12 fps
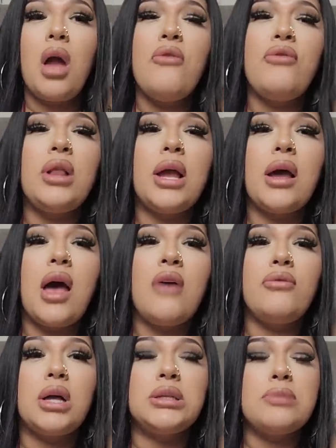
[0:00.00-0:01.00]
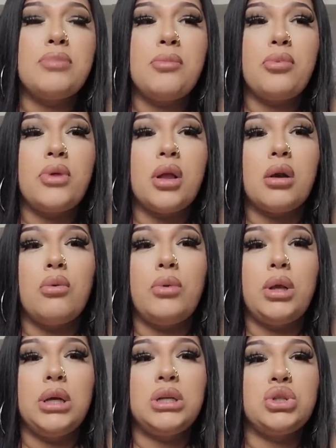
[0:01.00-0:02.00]
I feel like I have lots of people that are
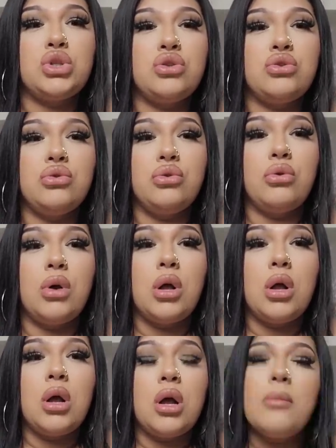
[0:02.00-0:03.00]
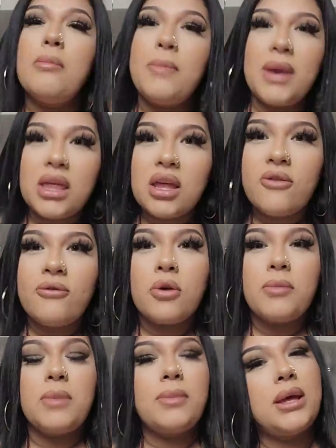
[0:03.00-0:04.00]
willing to be there for
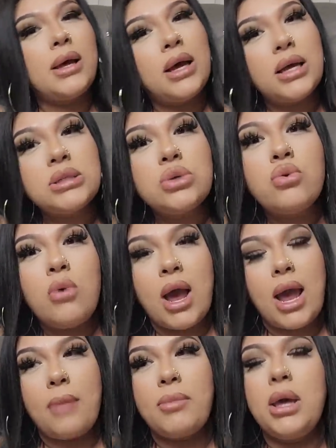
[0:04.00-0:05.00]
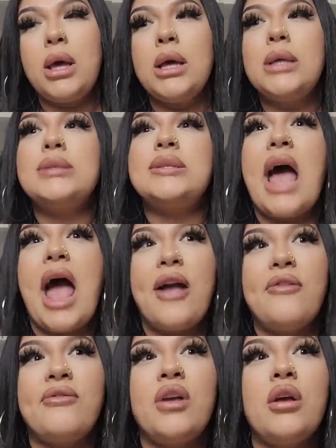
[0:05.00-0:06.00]
me because
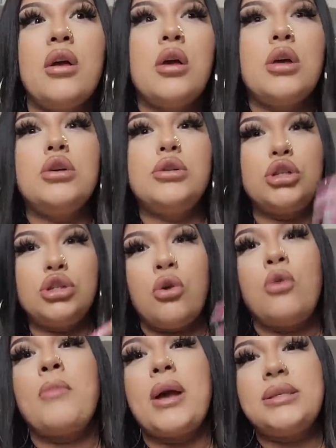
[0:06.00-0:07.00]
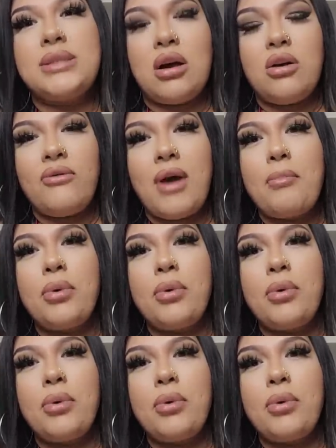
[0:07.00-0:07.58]
I've shown myself, I